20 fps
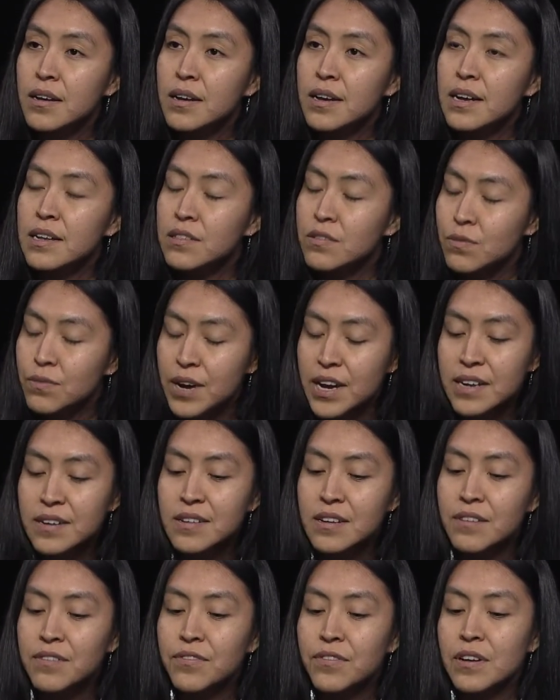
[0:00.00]
it's way
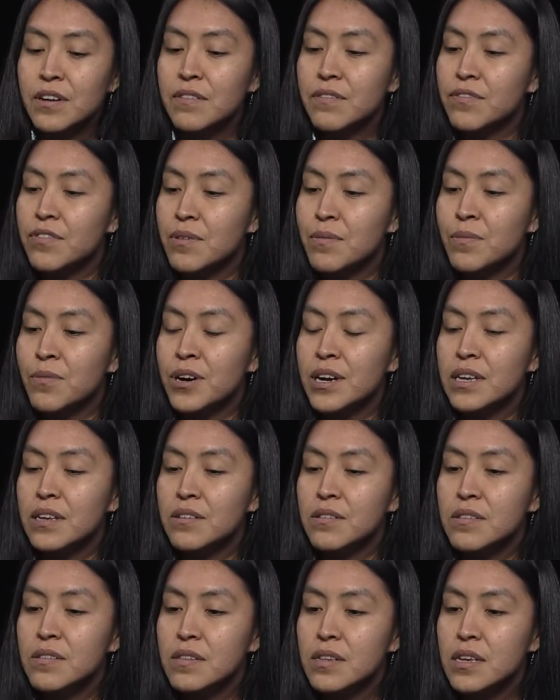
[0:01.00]
different from what
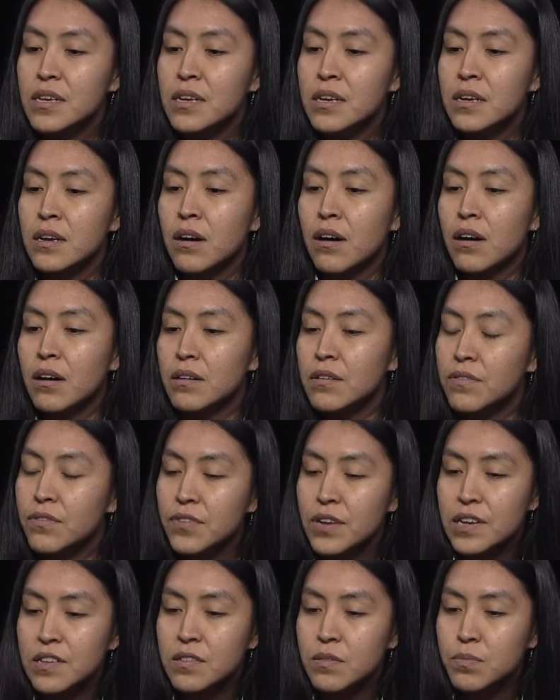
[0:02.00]
you see on
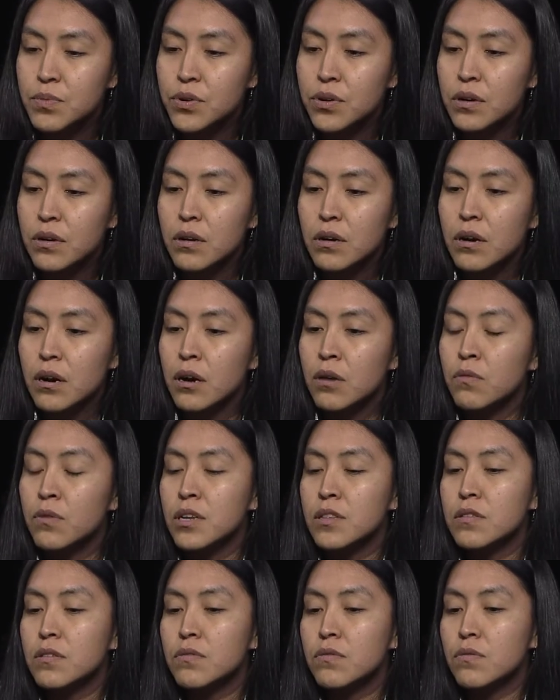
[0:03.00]
Facebook or
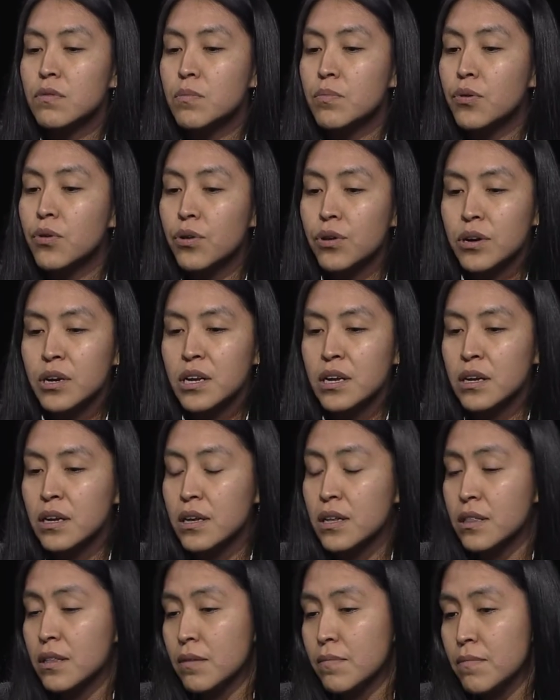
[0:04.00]
what's reporting
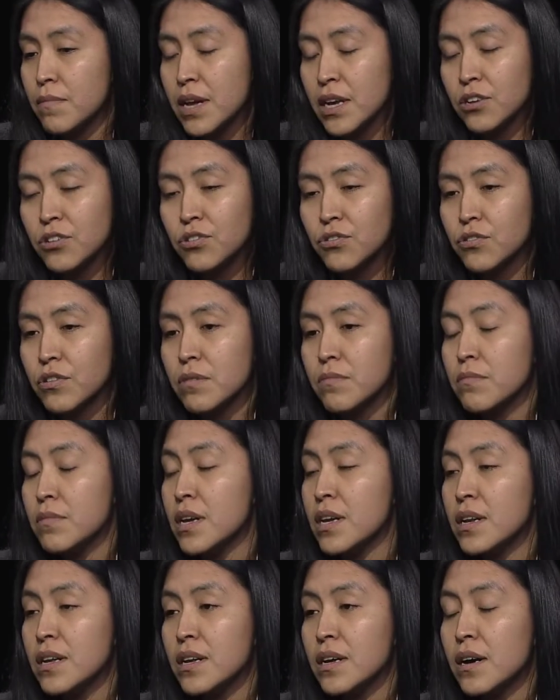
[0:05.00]
in the mainstream
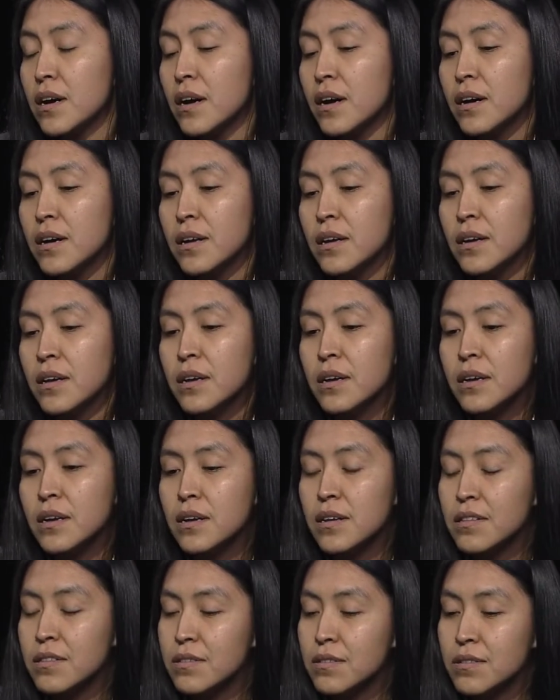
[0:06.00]
media.
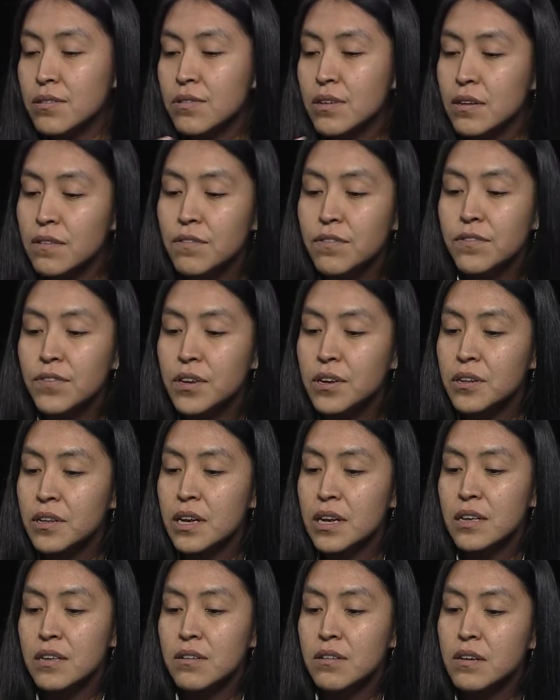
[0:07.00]
You can feel
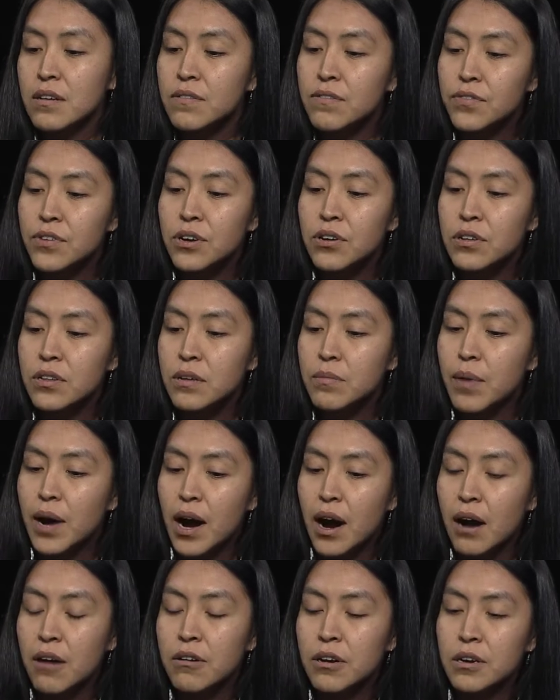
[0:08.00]
it. You could feel the
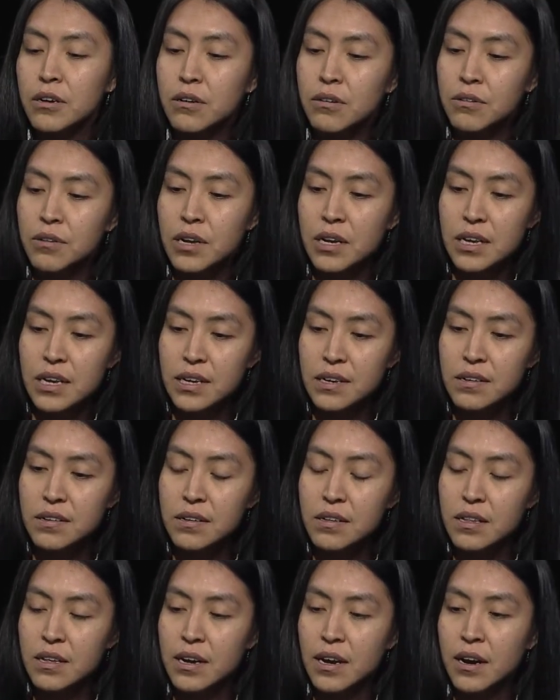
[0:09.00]
power going
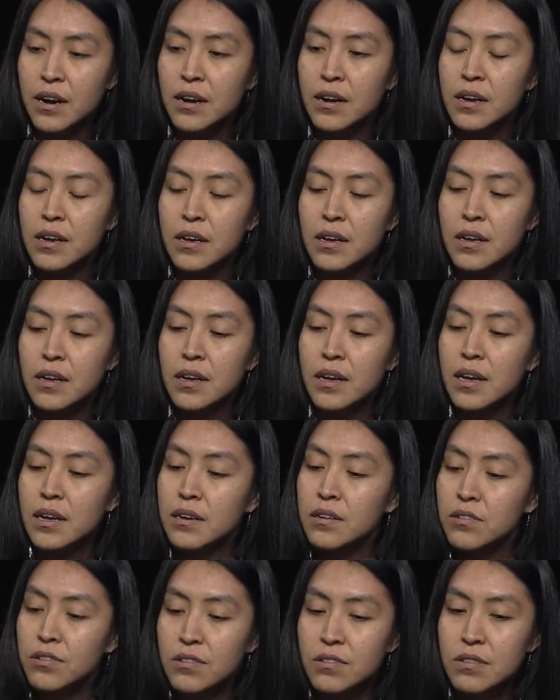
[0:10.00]
into there.
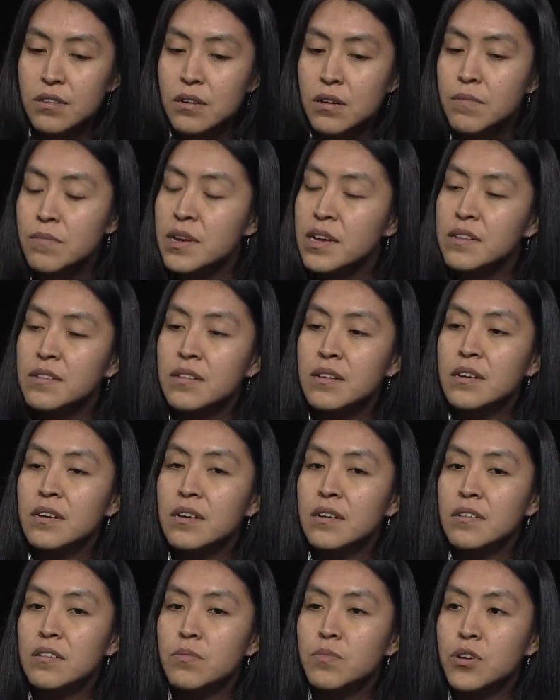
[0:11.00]
And it's just an amazing
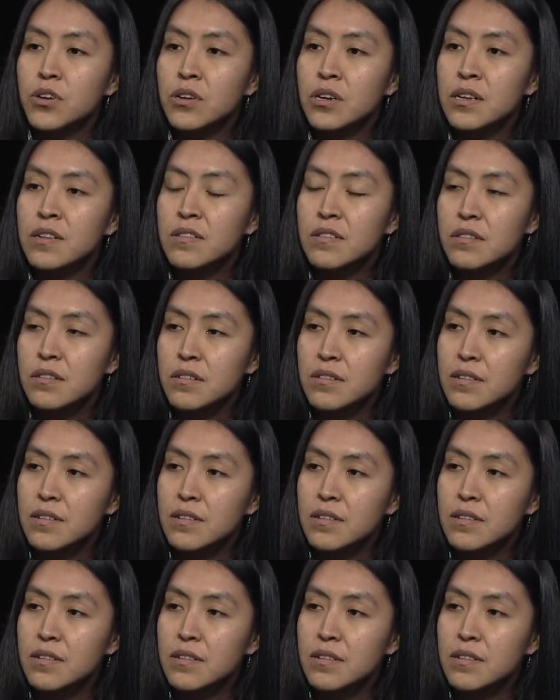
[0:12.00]
experience to